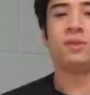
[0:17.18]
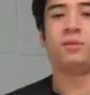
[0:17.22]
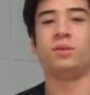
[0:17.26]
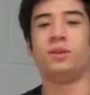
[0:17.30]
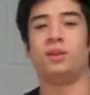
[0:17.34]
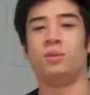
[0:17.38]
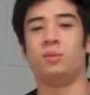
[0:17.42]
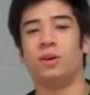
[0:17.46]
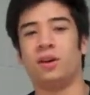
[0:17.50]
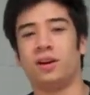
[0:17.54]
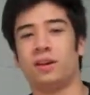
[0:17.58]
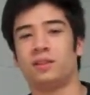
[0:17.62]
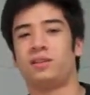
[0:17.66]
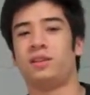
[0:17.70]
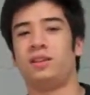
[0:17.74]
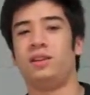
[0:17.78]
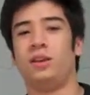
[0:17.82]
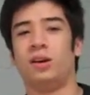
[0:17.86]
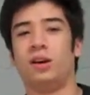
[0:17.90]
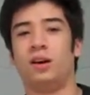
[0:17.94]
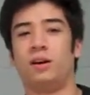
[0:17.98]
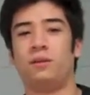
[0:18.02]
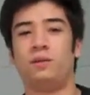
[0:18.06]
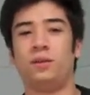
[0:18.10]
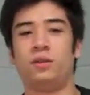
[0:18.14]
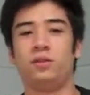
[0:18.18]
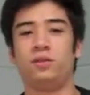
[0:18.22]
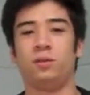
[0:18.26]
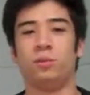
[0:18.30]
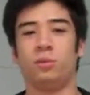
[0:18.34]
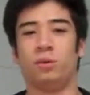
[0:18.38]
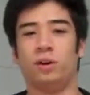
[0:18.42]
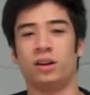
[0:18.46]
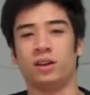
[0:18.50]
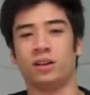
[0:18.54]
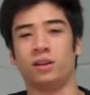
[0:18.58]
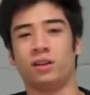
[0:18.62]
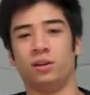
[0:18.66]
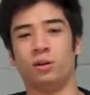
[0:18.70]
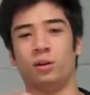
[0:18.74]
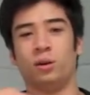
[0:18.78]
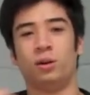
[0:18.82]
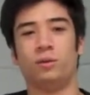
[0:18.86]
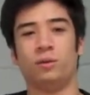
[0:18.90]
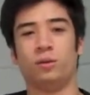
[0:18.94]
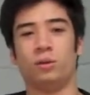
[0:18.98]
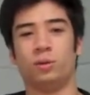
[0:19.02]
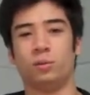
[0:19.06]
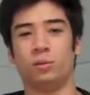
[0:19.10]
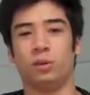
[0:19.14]
when you walk into the office, you walk in an
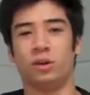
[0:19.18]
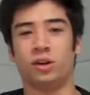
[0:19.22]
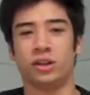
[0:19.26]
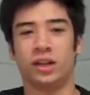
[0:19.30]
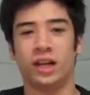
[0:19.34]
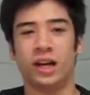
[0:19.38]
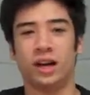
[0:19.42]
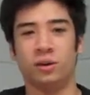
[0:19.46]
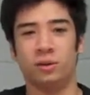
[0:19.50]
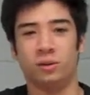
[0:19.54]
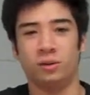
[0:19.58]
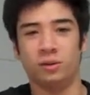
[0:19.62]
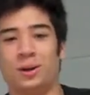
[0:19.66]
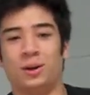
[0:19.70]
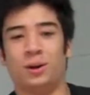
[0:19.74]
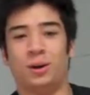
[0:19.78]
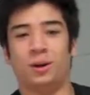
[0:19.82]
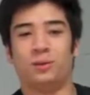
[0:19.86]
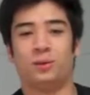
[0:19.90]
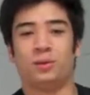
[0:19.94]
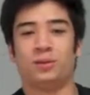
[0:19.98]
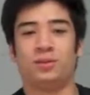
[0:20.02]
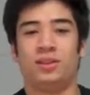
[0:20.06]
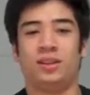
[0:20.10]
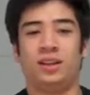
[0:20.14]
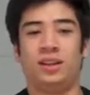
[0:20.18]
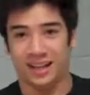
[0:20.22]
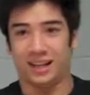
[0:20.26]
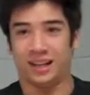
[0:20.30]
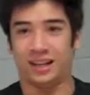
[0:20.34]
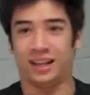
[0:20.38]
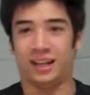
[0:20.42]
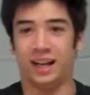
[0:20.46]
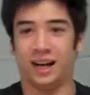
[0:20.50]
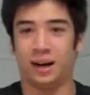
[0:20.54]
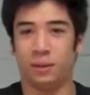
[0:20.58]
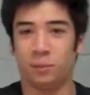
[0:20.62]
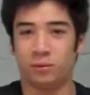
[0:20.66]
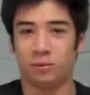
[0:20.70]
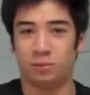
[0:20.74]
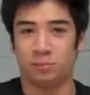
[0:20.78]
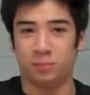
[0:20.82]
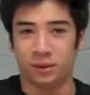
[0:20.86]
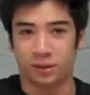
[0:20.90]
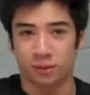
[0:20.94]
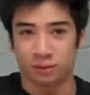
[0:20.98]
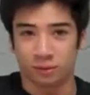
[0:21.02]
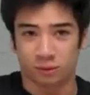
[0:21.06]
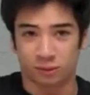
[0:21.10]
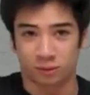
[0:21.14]
oval and walk out. Oval team, it helps
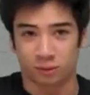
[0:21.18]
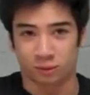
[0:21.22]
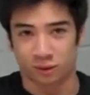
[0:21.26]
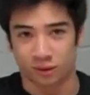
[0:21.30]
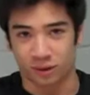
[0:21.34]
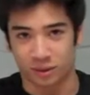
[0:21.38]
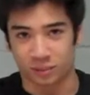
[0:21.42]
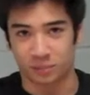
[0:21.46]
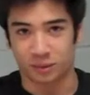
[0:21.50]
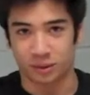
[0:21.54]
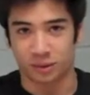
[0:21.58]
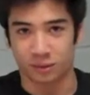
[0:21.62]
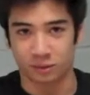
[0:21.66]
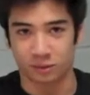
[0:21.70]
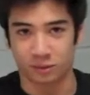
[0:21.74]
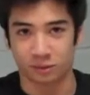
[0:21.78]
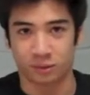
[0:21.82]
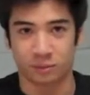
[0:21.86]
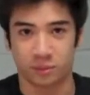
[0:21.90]
build strong bones and